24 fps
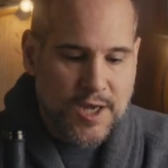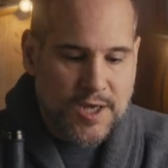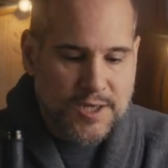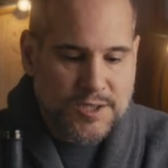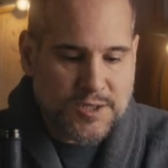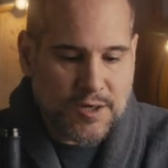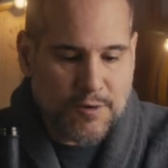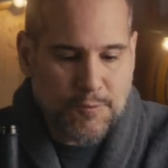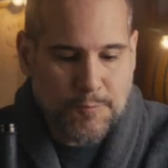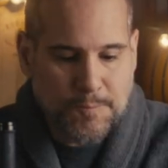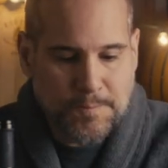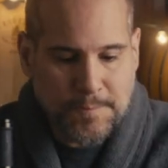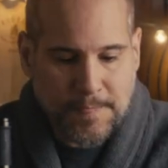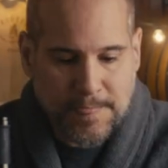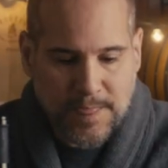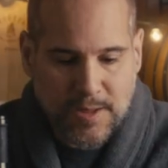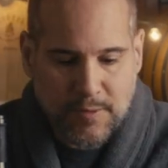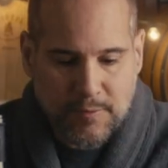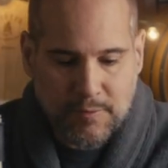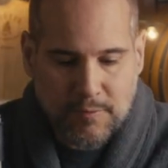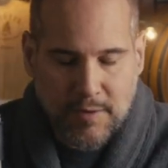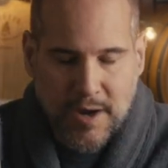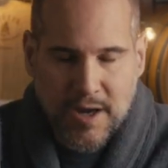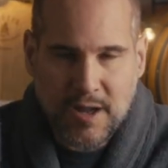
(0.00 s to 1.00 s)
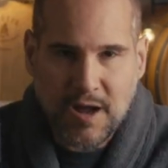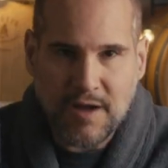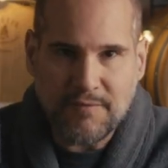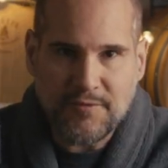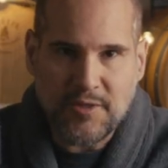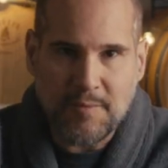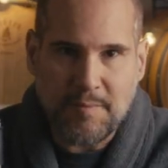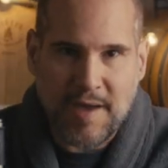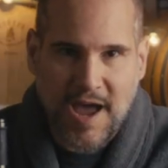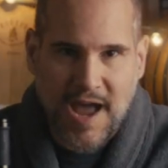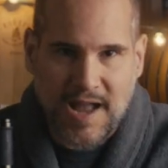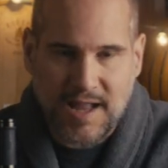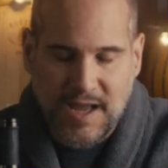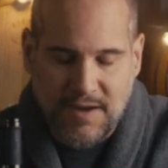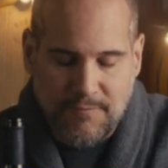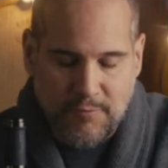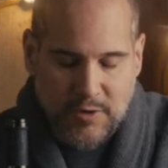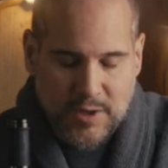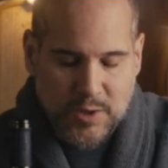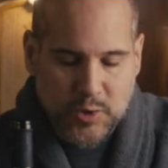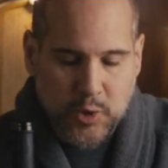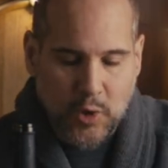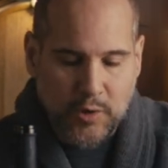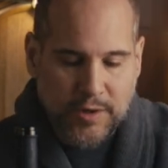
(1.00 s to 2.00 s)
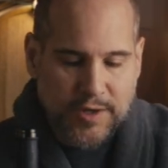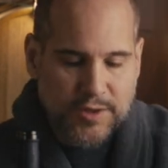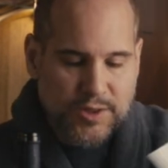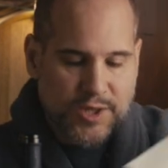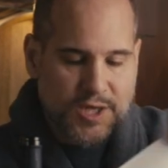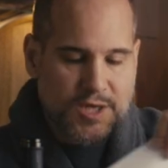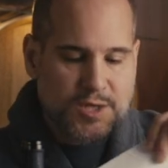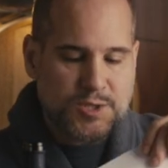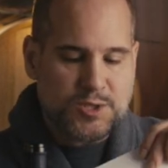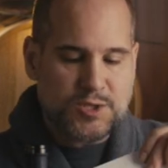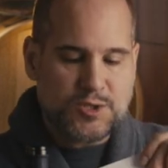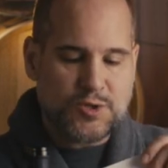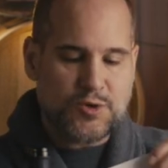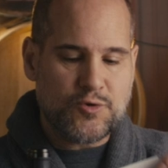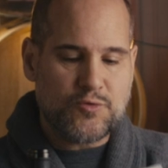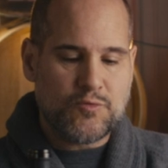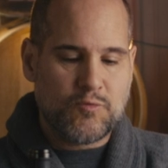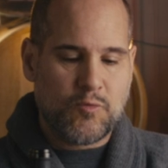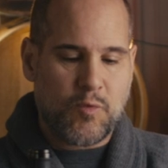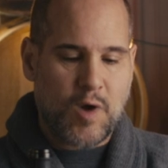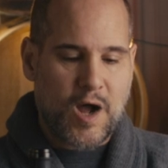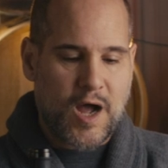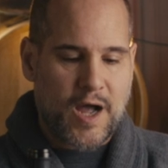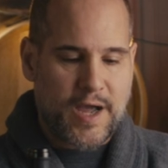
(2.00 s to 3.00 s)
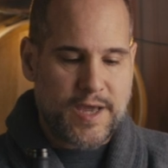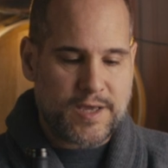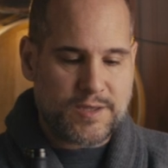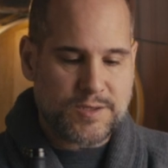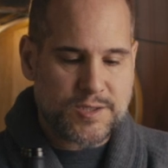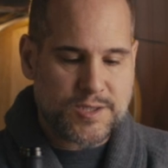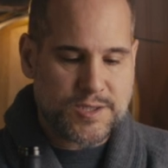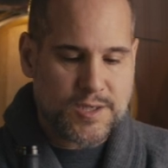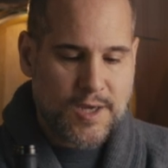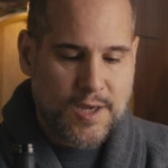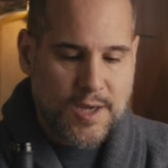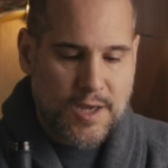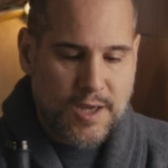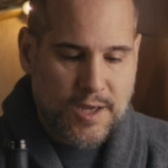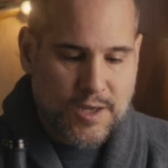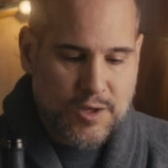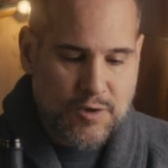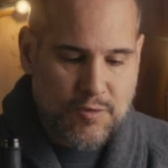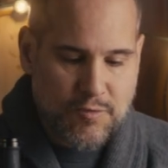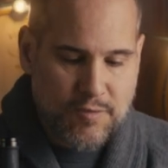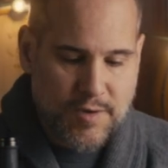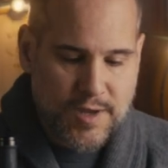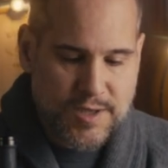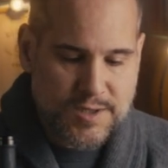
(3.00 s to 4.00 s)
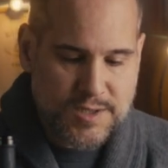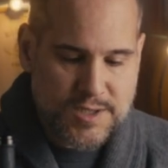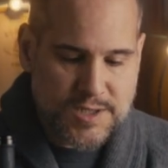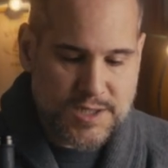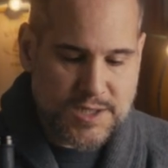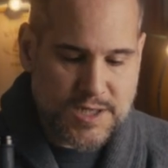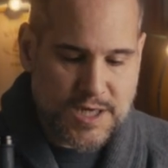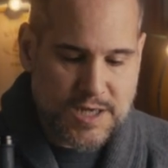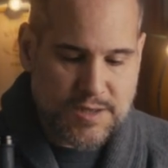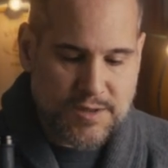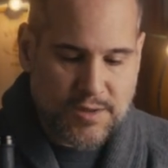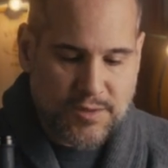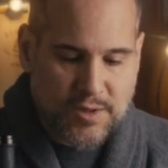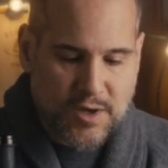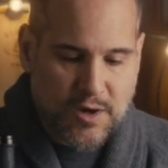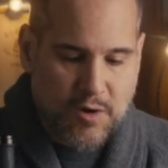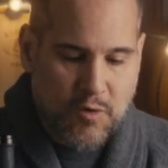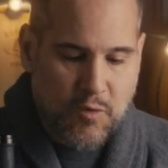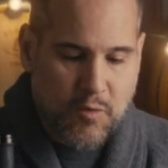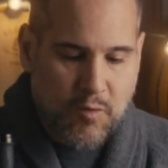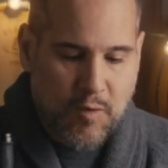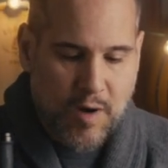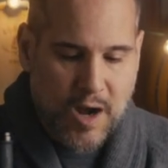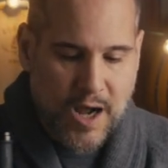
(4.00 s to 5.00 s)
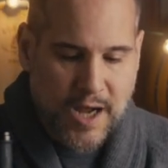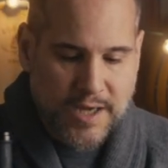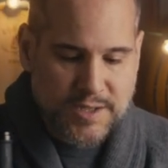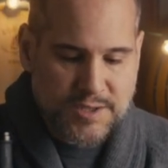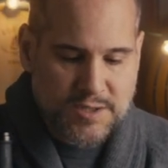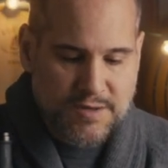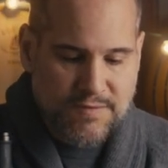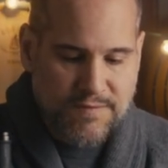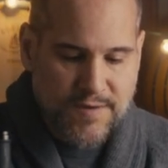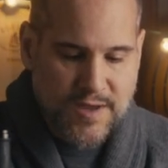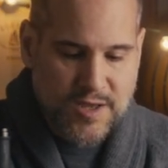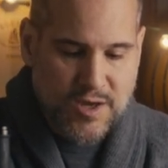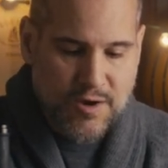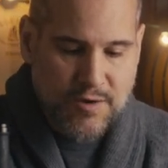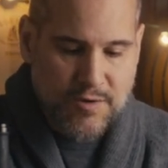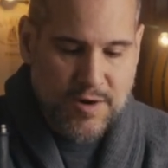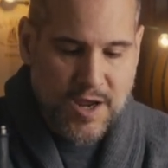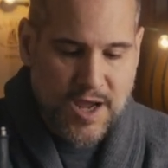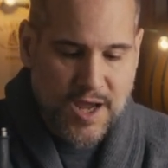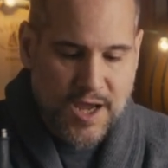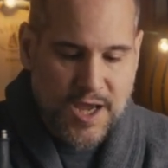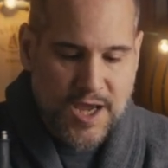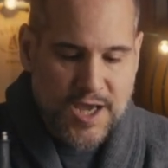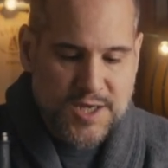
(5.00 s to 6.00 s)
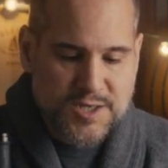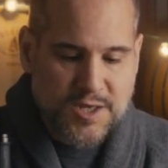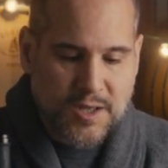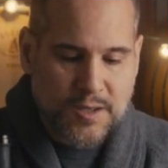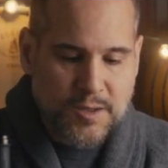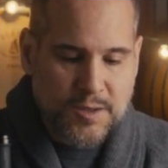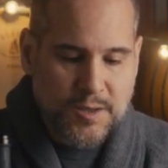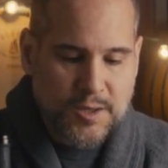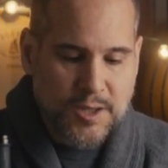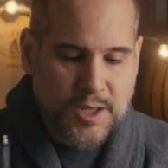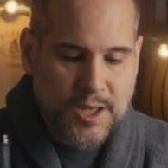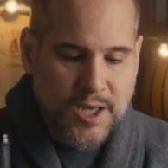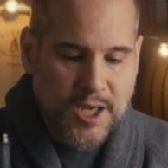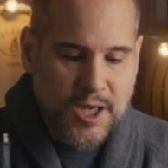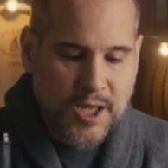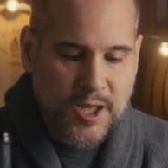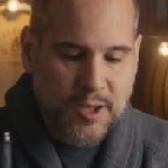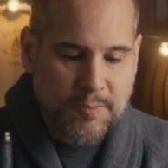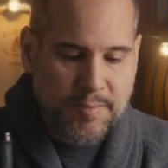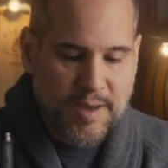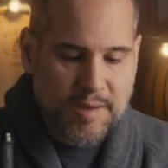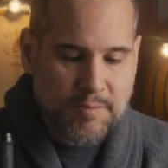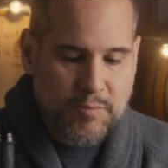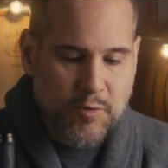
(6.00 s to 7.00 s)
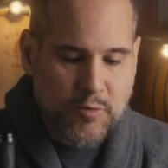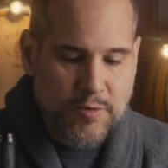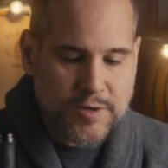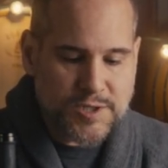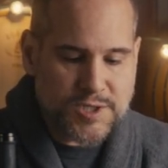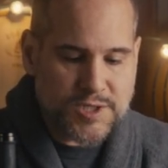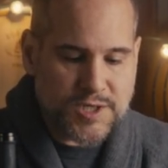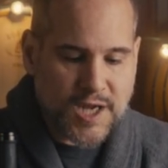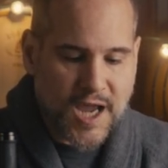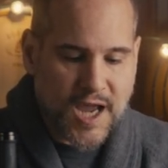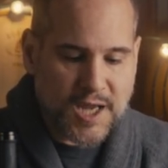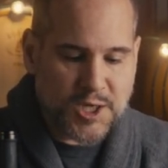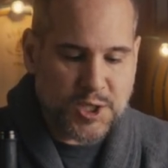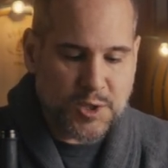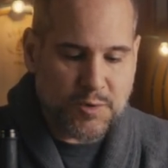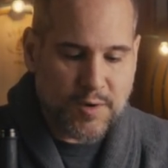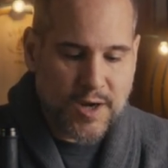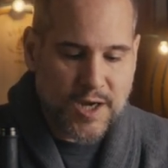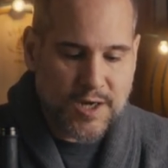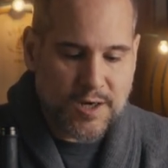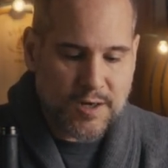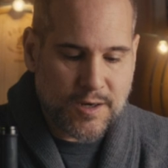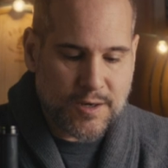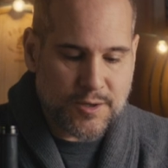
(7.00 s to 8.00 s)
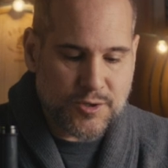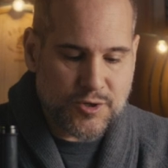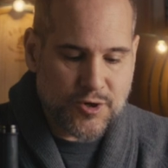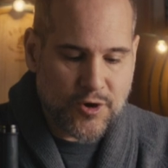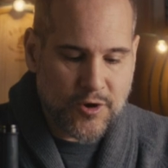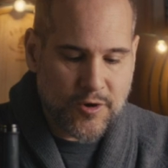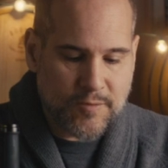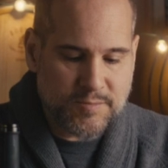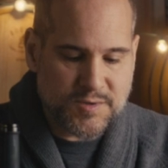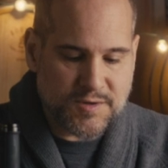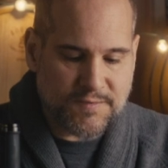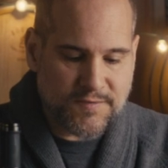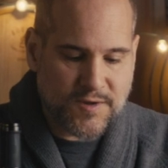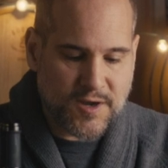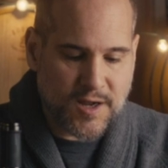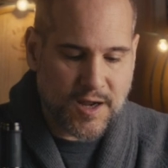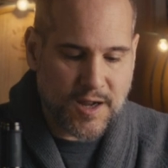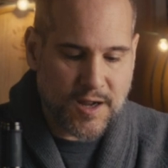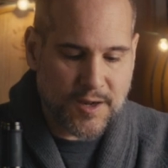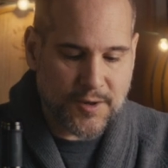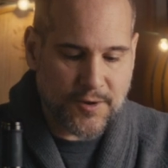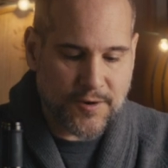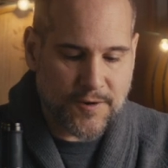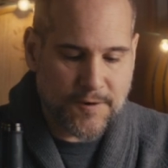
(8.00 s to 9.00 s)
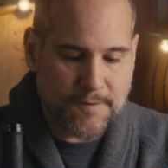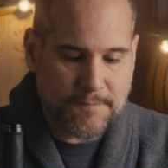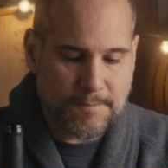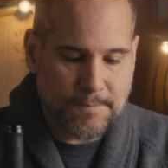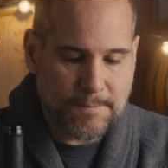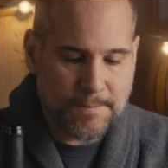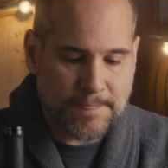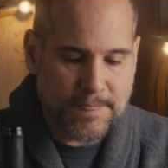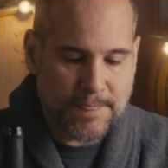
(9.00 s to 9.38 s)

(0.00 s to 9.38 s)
So right off the bat, if we look at these 2 wines, you can see that the Quast Vineyard is a little bit more saturated in terms of color